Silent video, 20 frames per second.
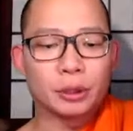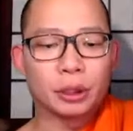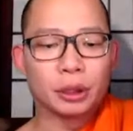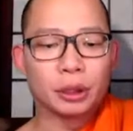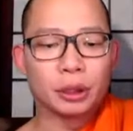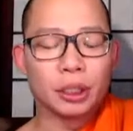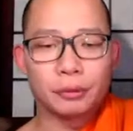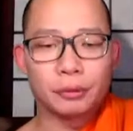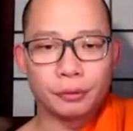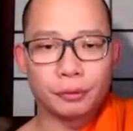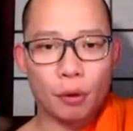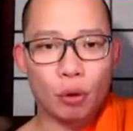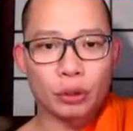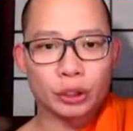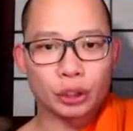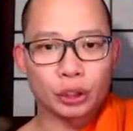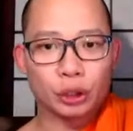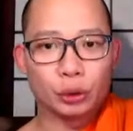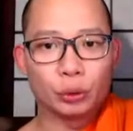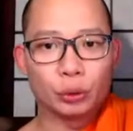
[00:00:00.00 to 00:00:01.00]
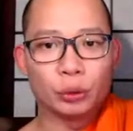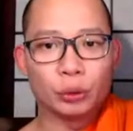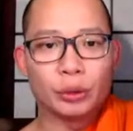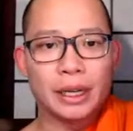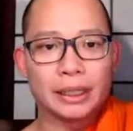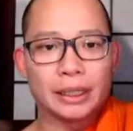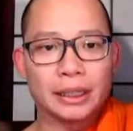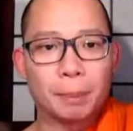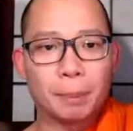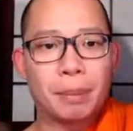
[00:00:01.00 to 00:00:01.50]
look forward to,
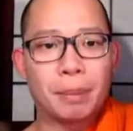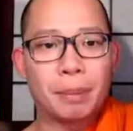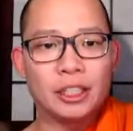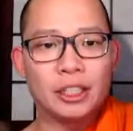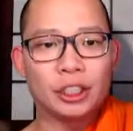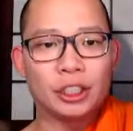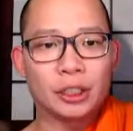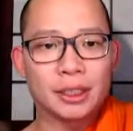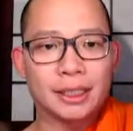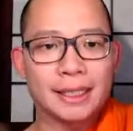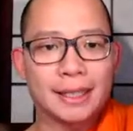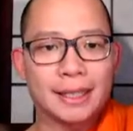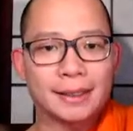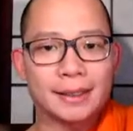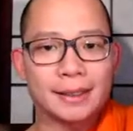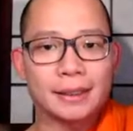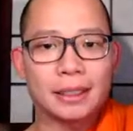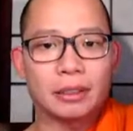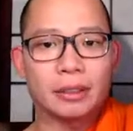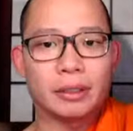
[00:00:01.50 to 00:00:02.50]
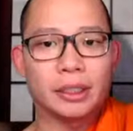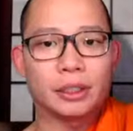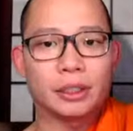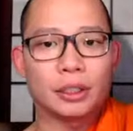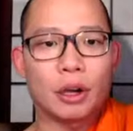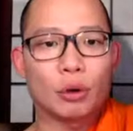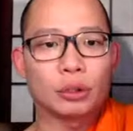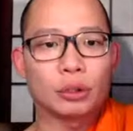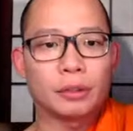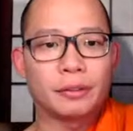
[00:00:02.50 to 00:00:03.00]
and the patience necessary to
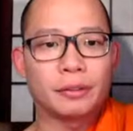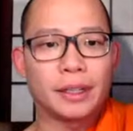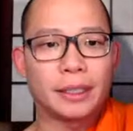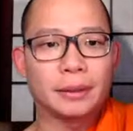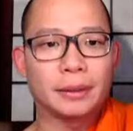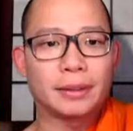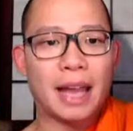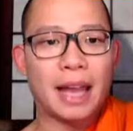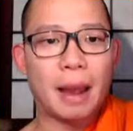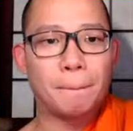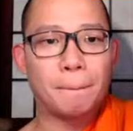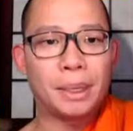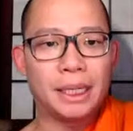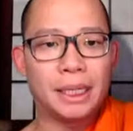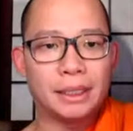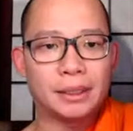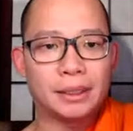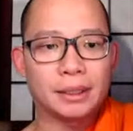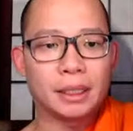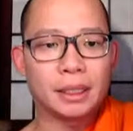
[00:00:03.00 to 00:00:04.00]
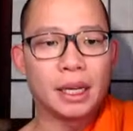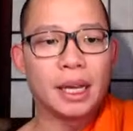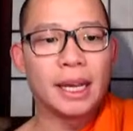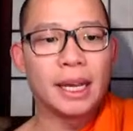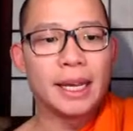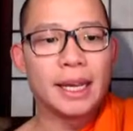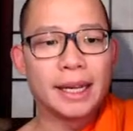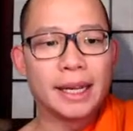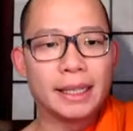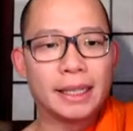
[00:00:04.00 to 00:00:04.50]
cultivate that peace
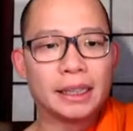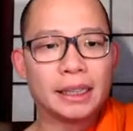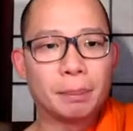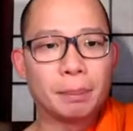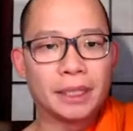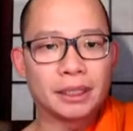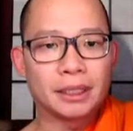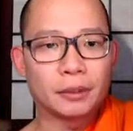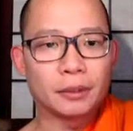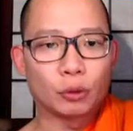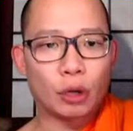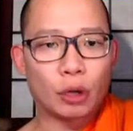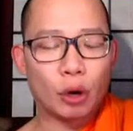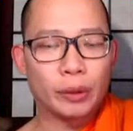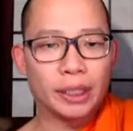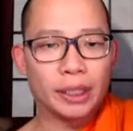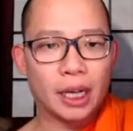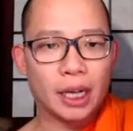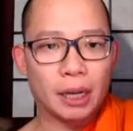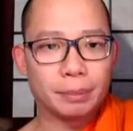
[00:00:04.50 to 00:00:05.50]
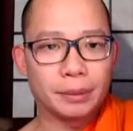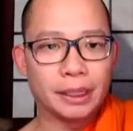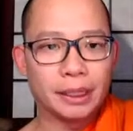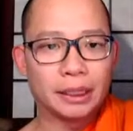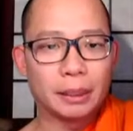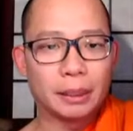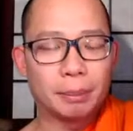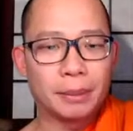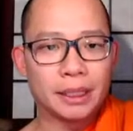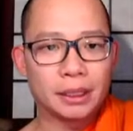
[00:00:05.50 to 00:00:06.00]
in the midst of growing up, in the
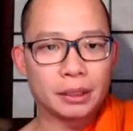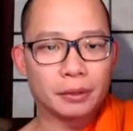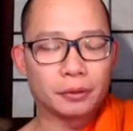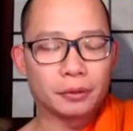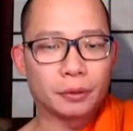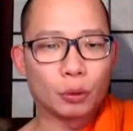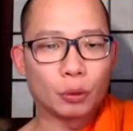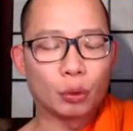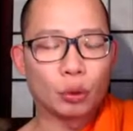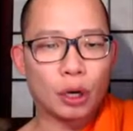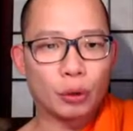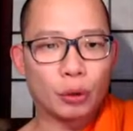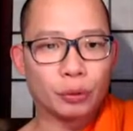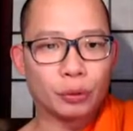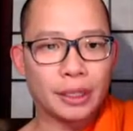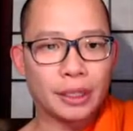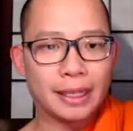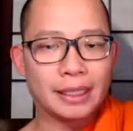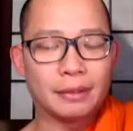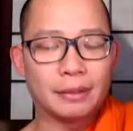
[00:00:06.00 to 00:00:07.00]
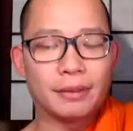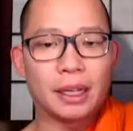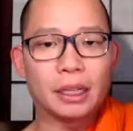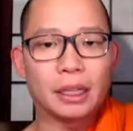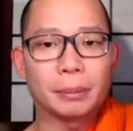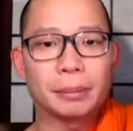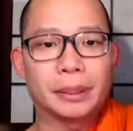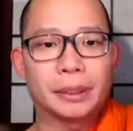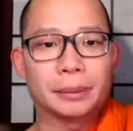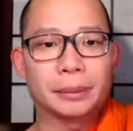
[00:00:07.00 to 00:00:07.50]
midst of growth and
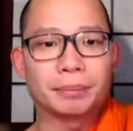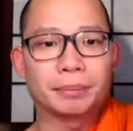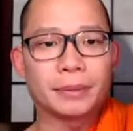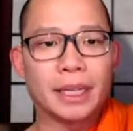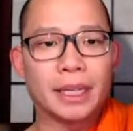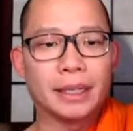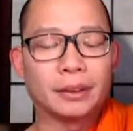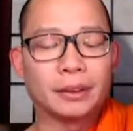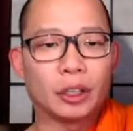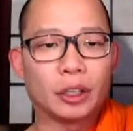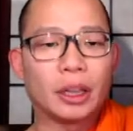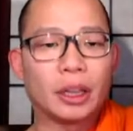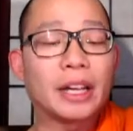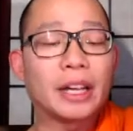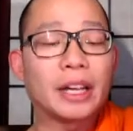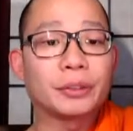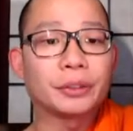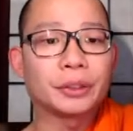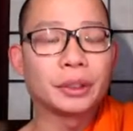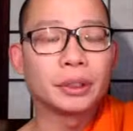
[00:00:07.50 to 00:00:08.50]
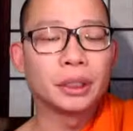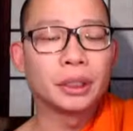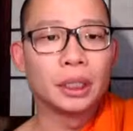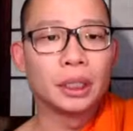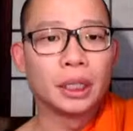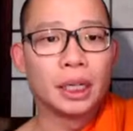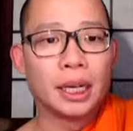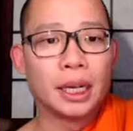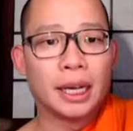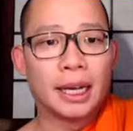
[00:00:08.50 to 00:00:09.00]
development in their life.
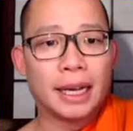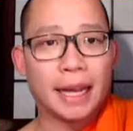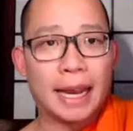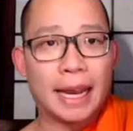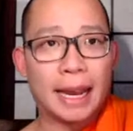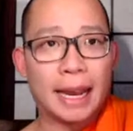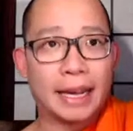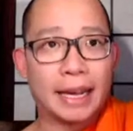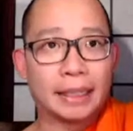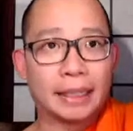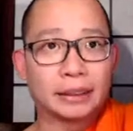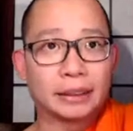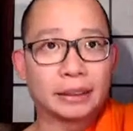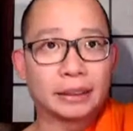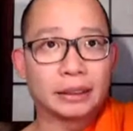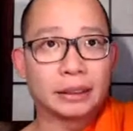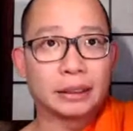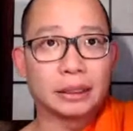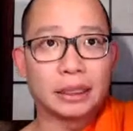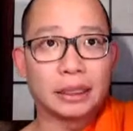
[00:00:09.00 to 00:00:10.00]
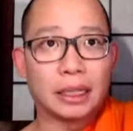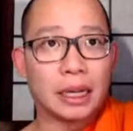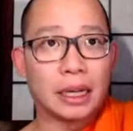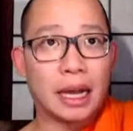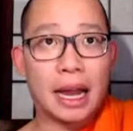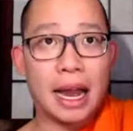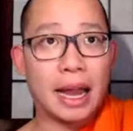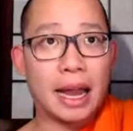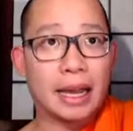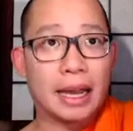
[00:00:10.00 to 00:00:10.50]
And
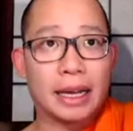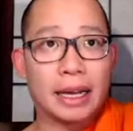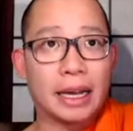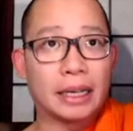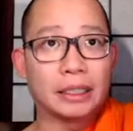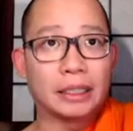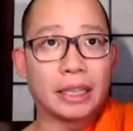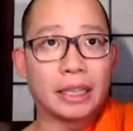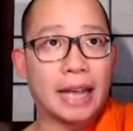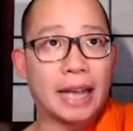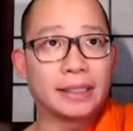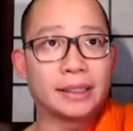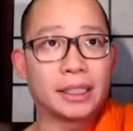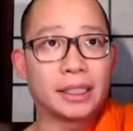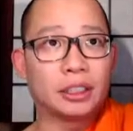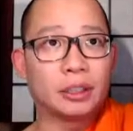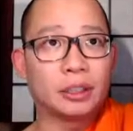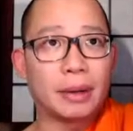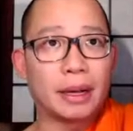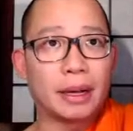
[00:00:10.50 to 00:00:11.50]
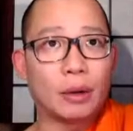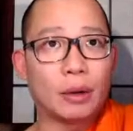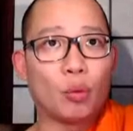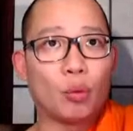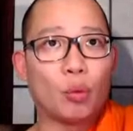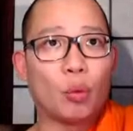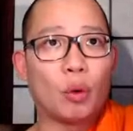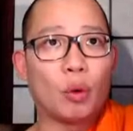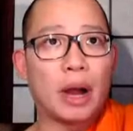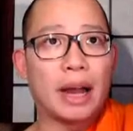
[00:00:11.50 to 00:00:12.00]
I said to my,
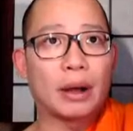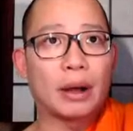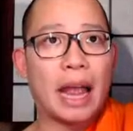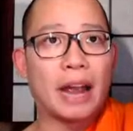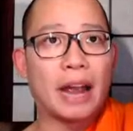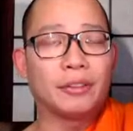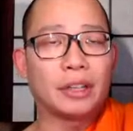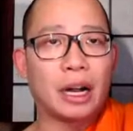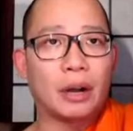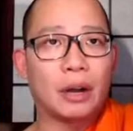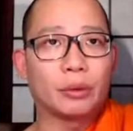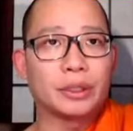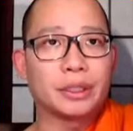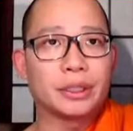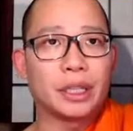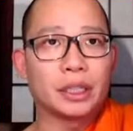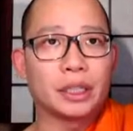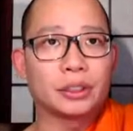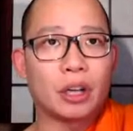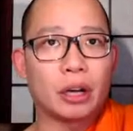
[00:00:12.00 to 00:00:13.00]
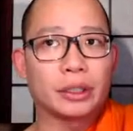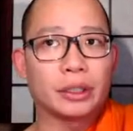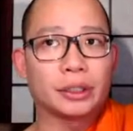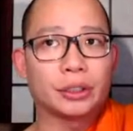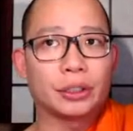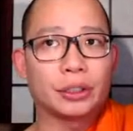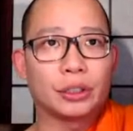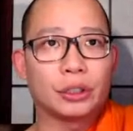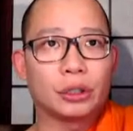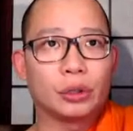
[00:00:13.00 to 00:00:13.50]
after I was done talking to
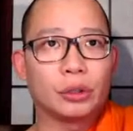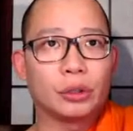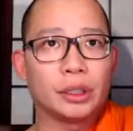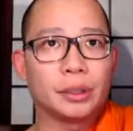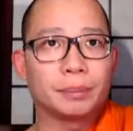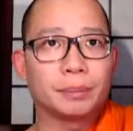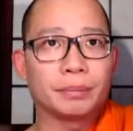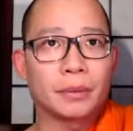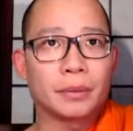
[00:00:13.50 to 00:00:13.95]
the student,